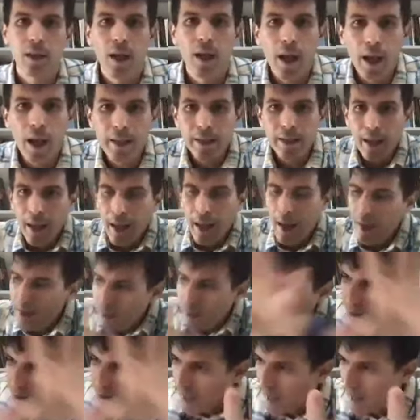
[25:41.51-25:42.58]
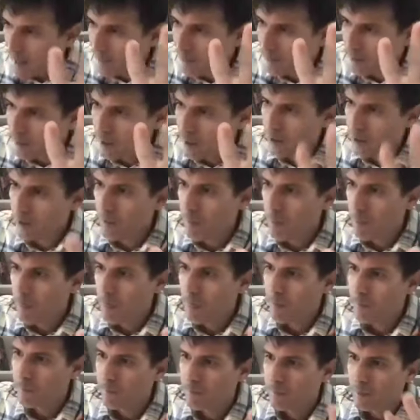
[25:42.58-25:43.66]
And as they sat there,
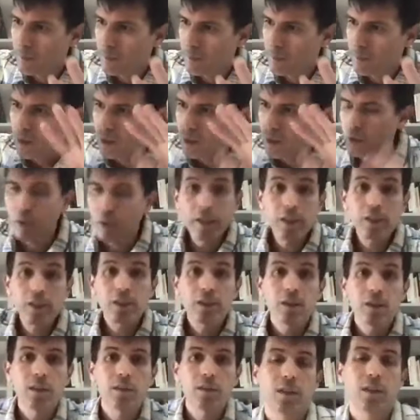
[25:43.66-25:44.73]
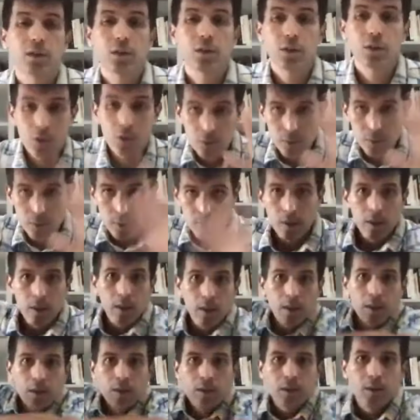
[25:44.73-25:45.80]
immigration officials would
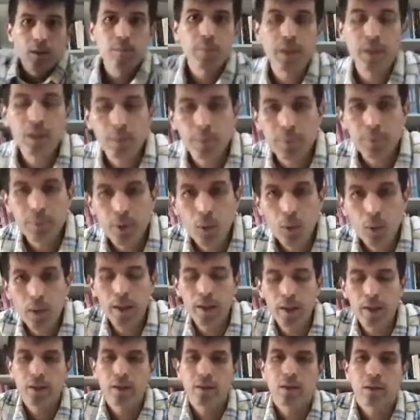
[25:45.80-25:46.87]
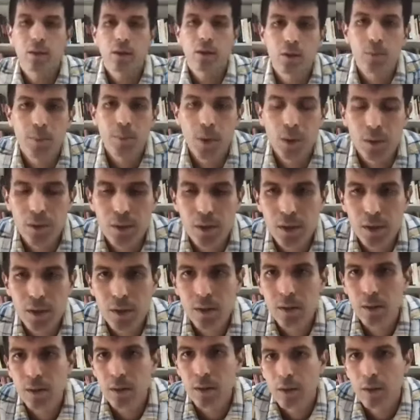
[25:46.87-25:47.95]
be deployed to those boats